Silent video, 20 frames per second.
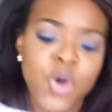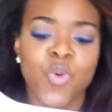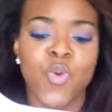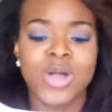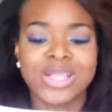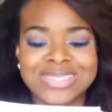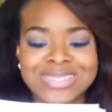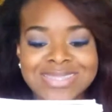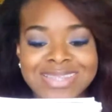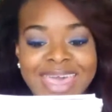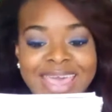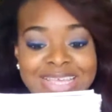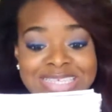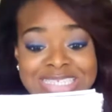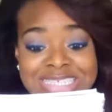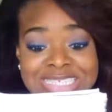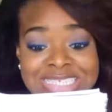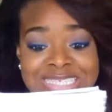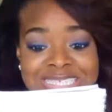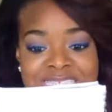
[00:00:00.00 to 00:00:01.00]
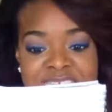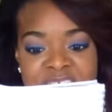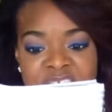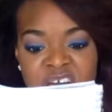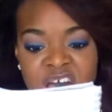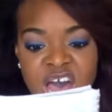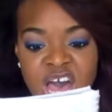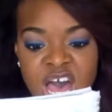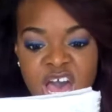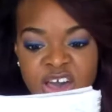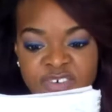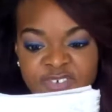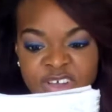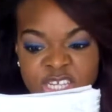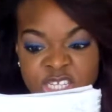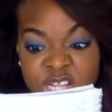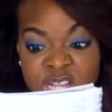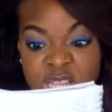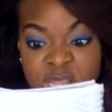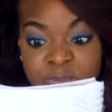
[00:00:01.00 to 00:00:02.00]
What's next?
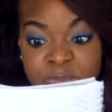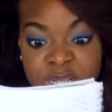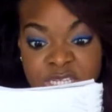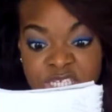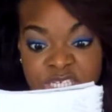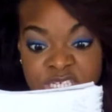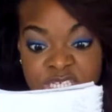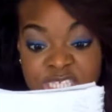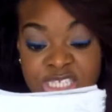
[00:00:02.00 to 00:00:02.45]
Fashion on the budget.